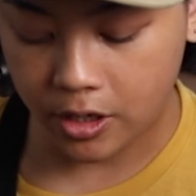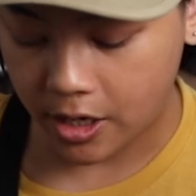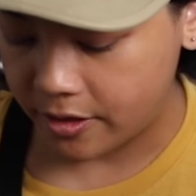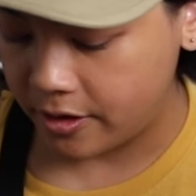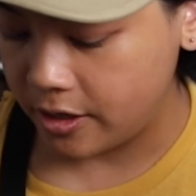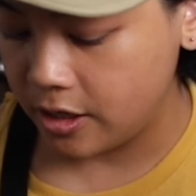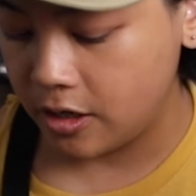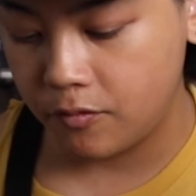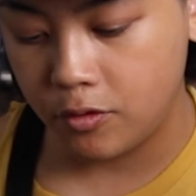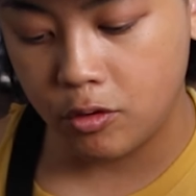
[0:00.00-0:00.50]
I
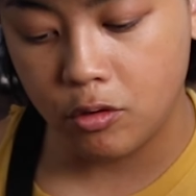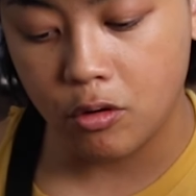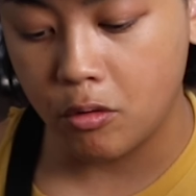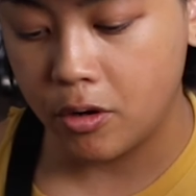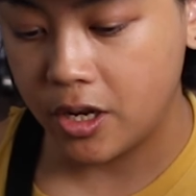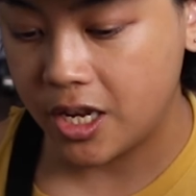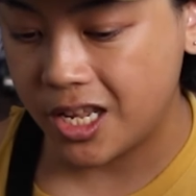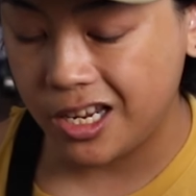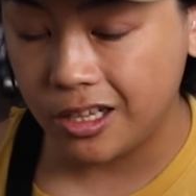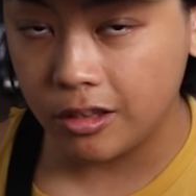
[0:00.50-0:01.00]
think if you go
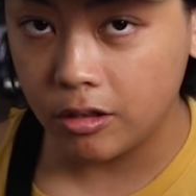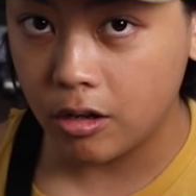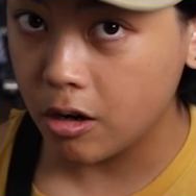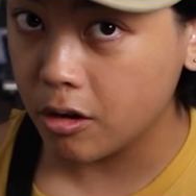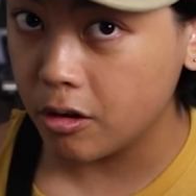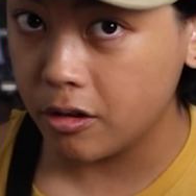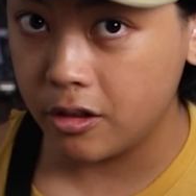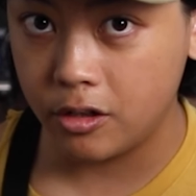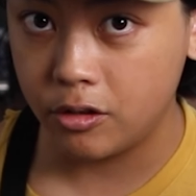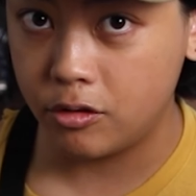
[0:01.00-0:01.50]
any
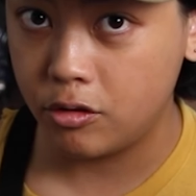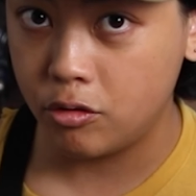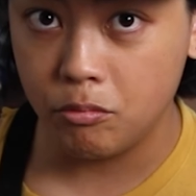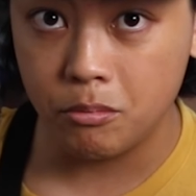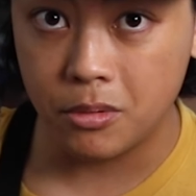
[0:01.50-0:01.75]
longer than 2